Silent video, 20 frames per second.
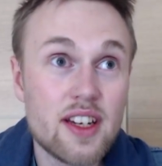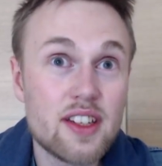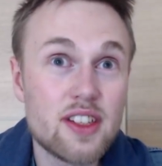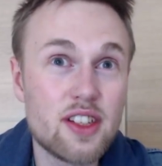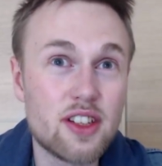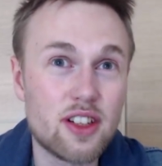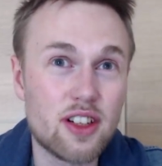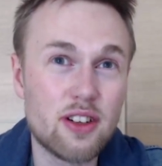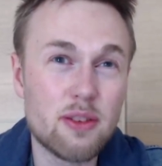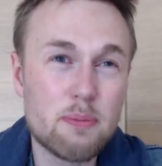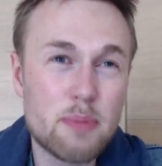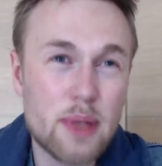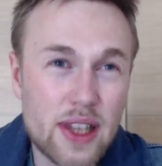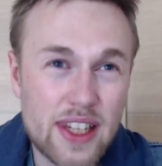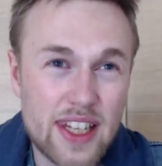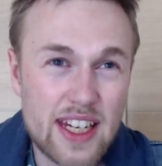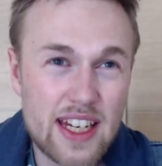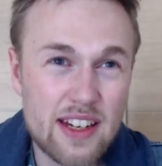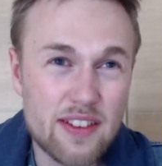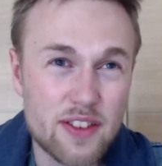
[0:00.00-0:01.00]
you don't
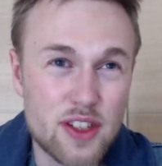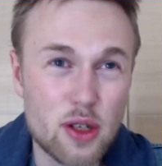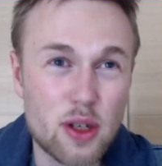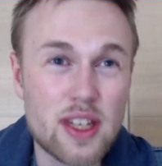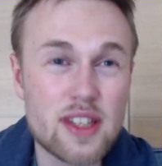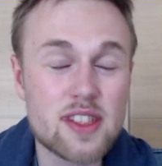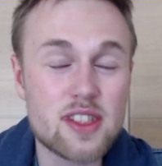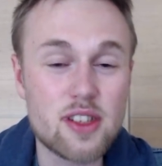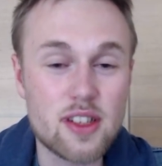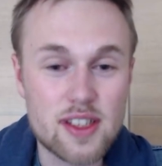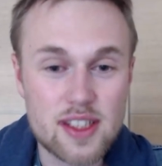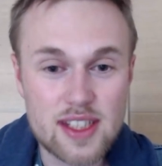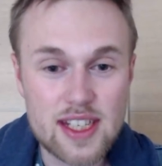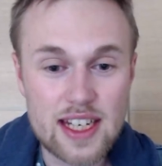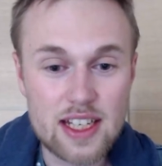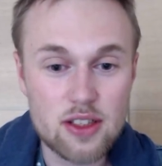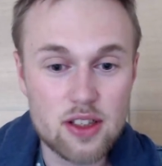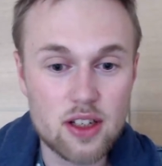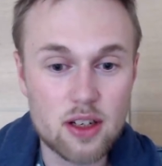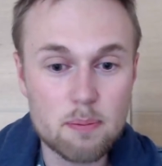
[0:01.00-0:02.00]
believe you can
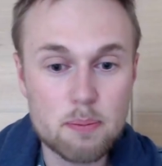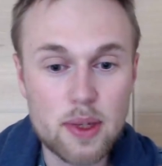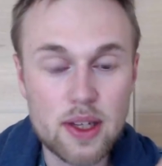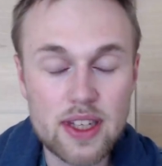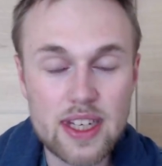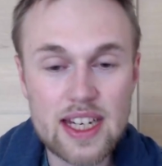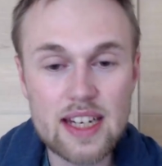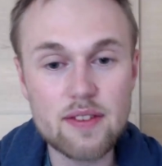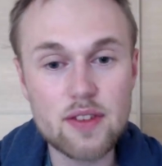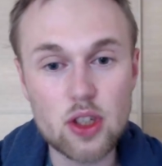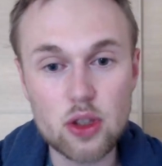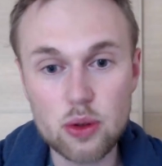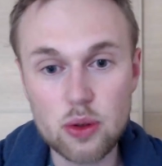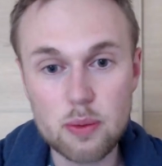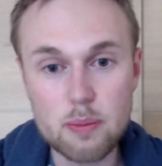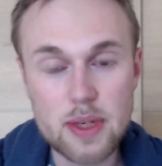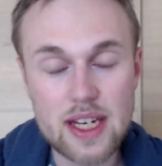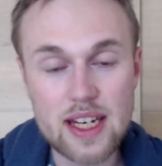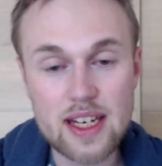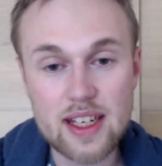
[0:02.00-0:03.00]
succeed you don't believe you will
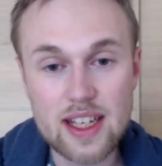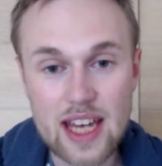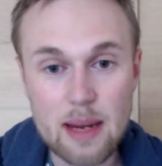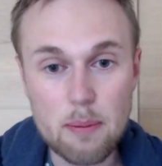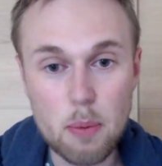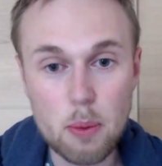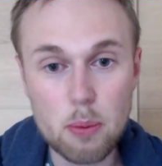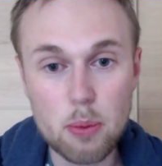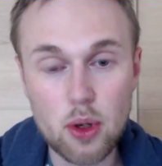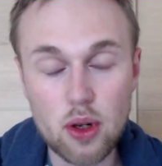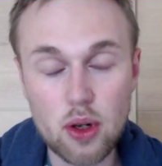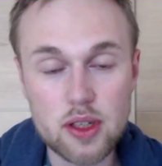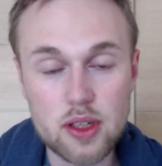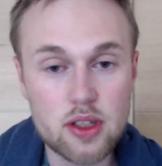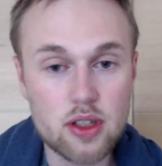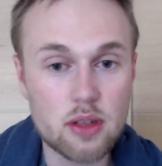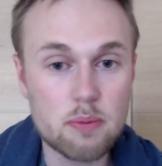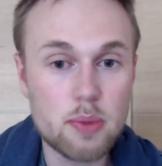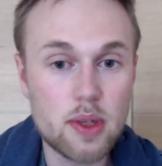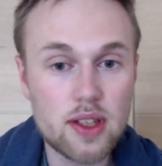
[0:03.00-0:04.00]
be capable you
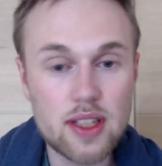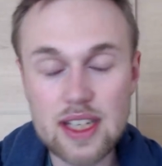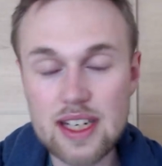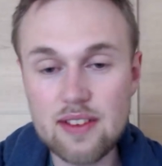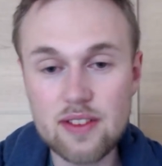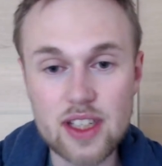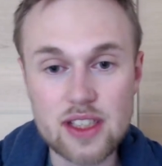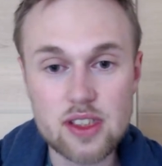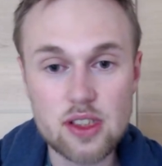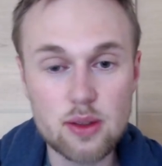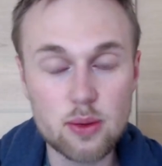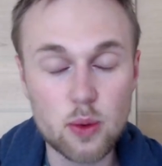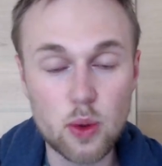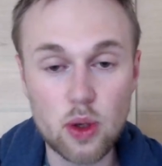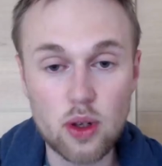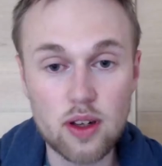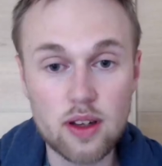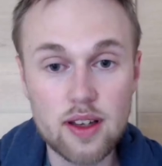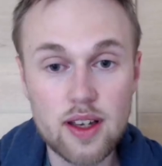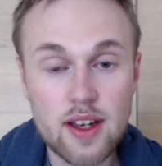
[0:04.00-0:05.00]
don't believe that you
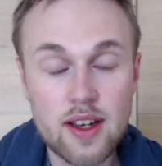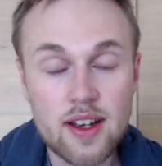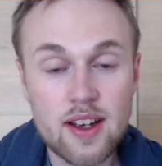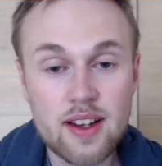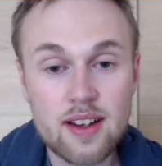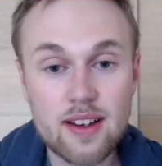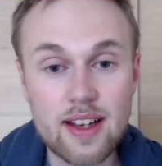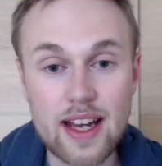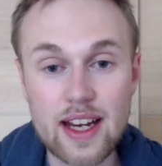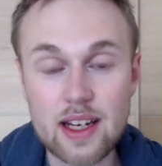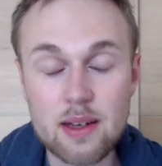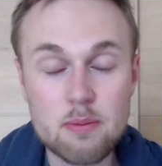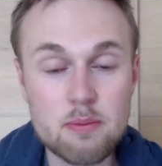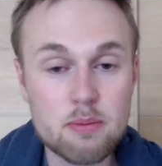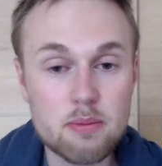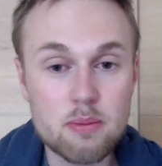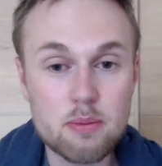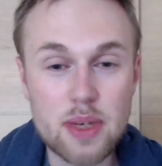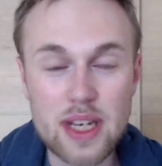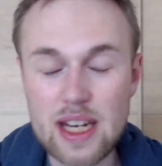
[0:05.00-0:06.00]
will like
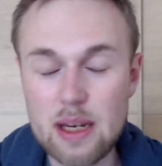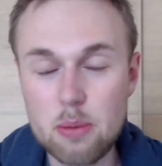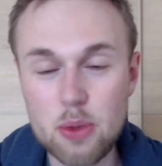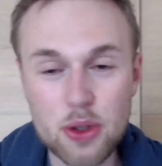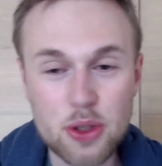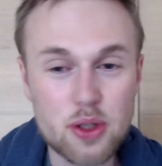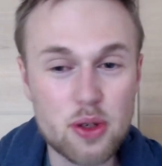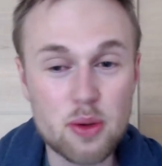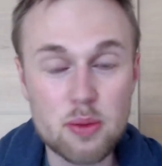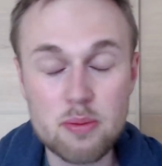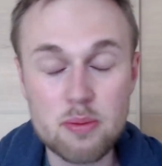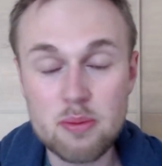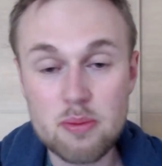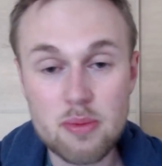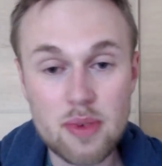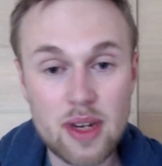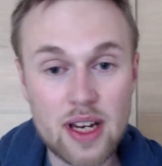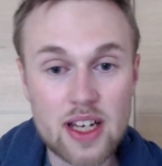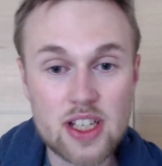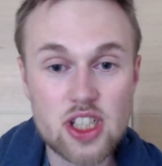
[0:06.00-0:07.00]
be able to
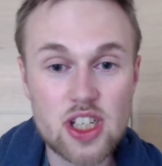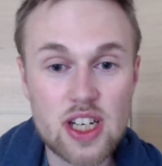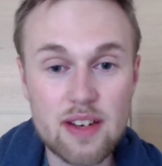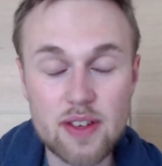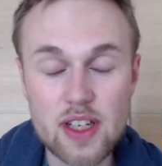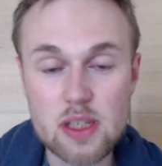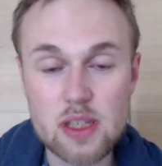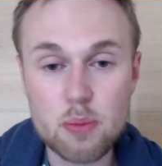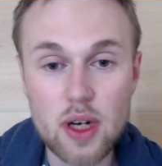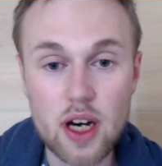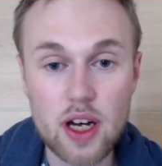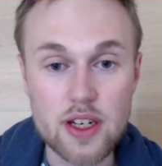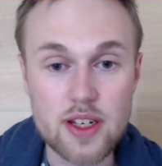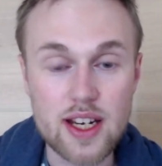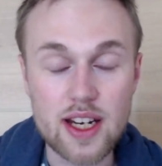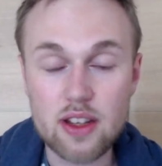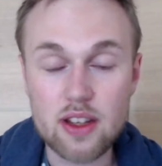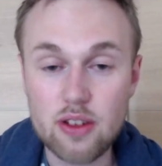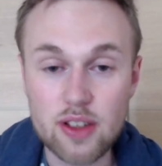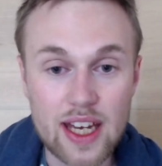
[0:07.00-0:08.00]
achieve this
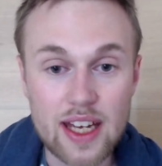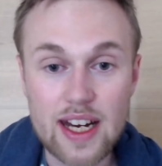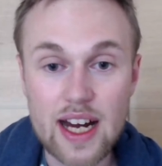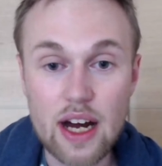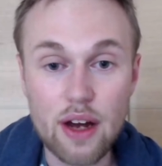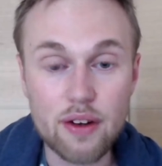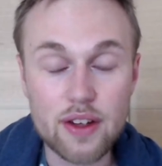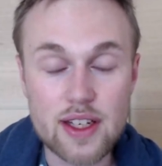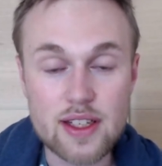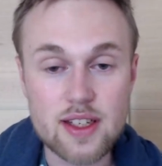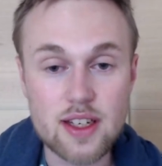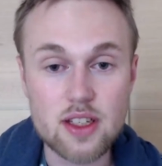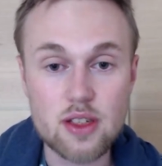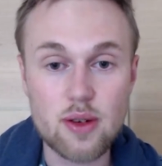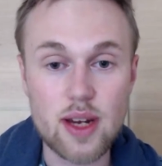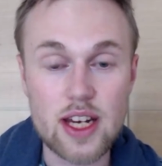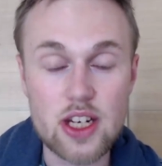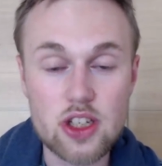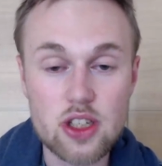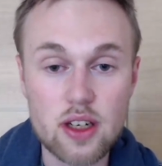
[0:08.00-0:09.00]
project or get out of this
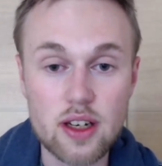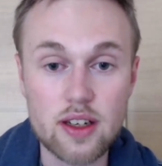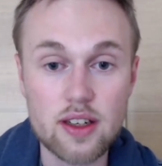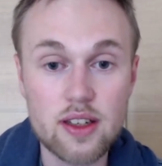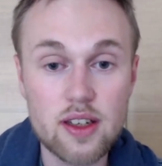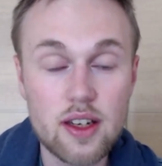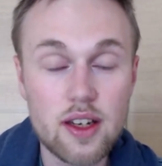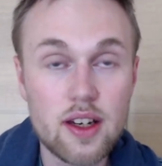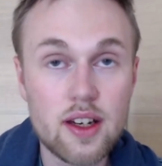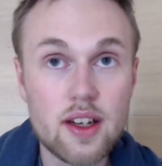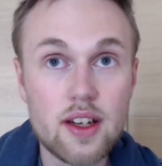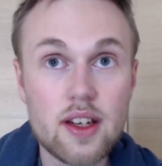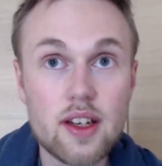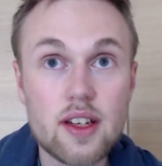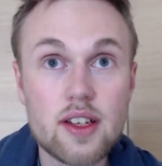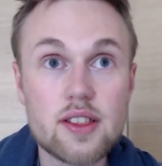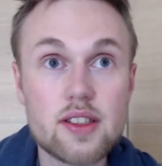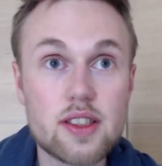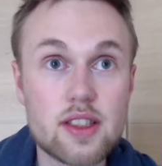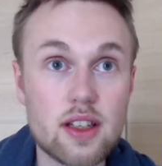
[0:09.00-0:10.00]
situation
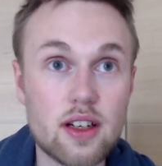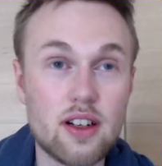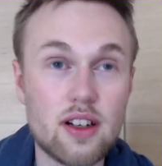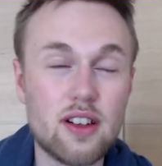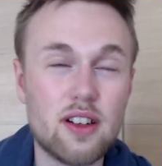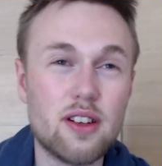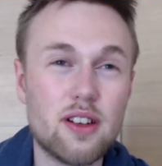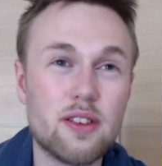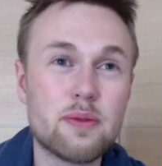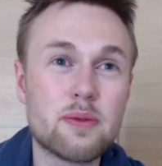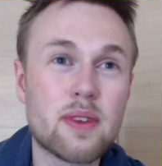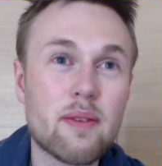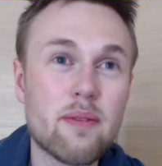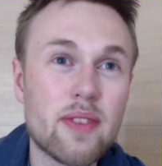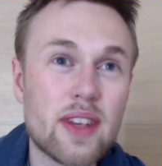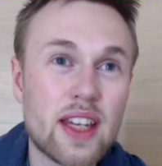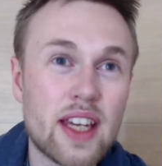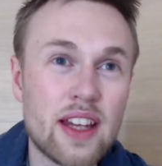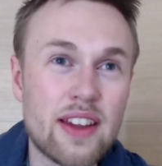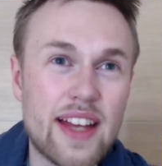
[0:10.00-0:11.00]
so
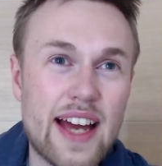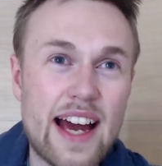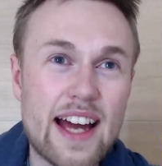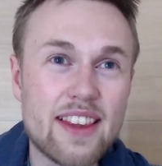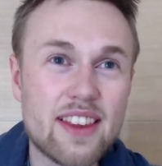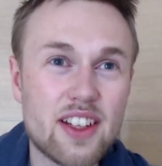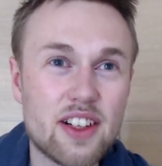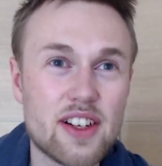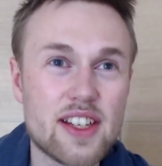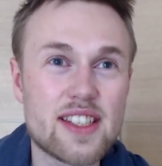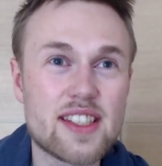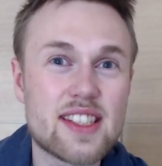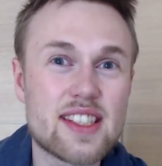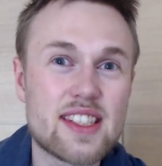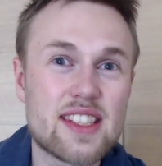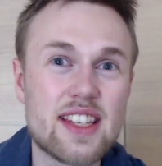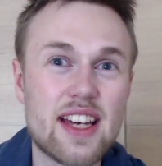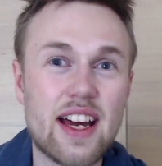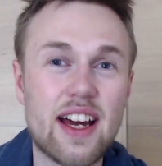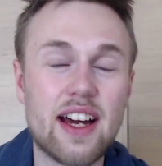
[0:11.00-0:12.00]
in that there
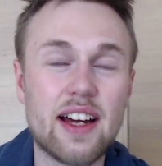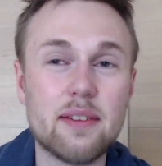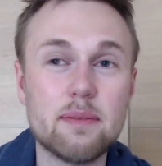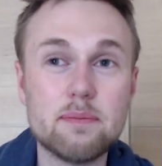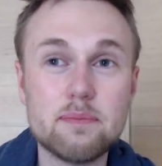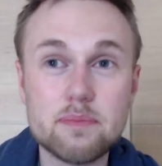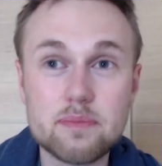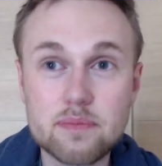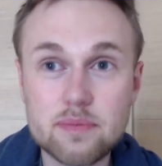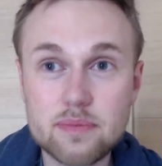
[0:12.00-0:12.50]
is um,